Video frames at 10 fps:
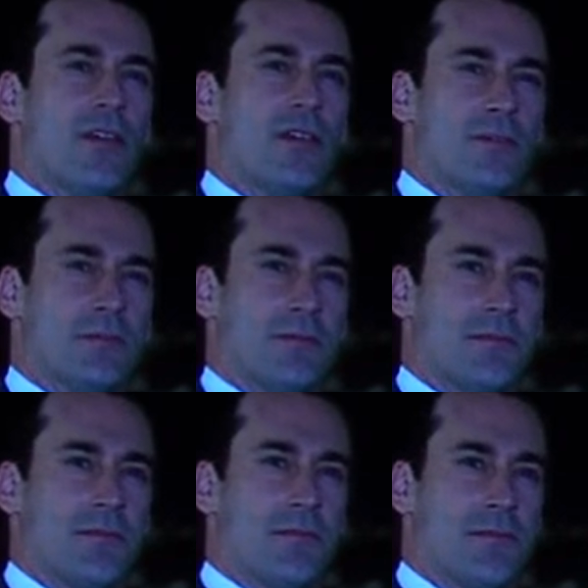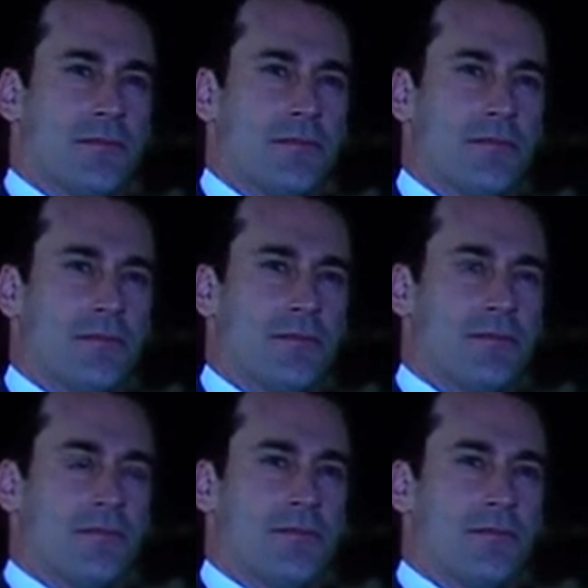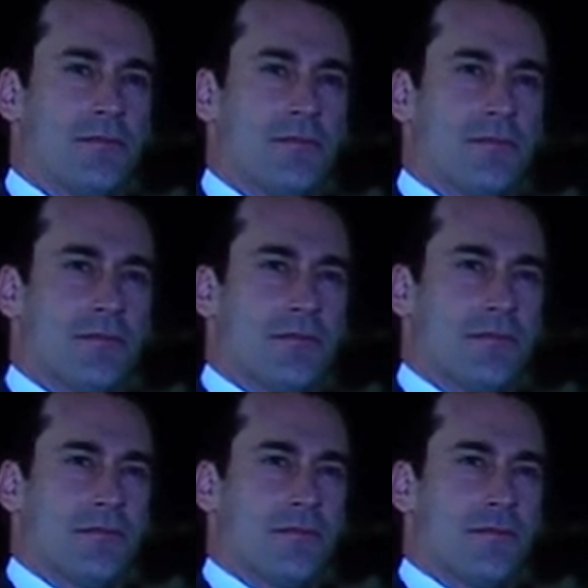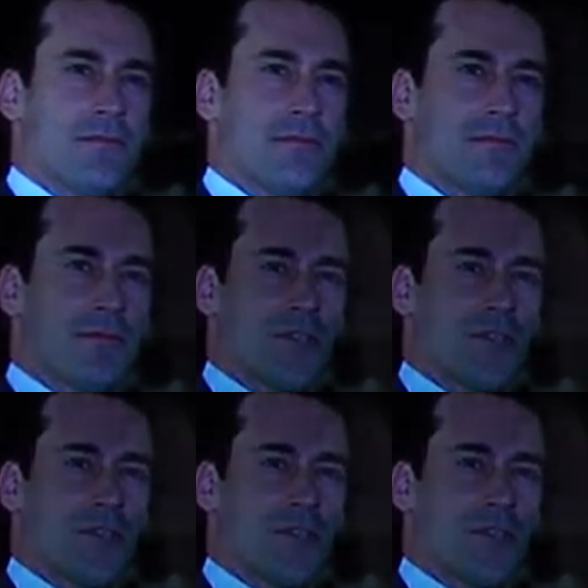(no one is talking)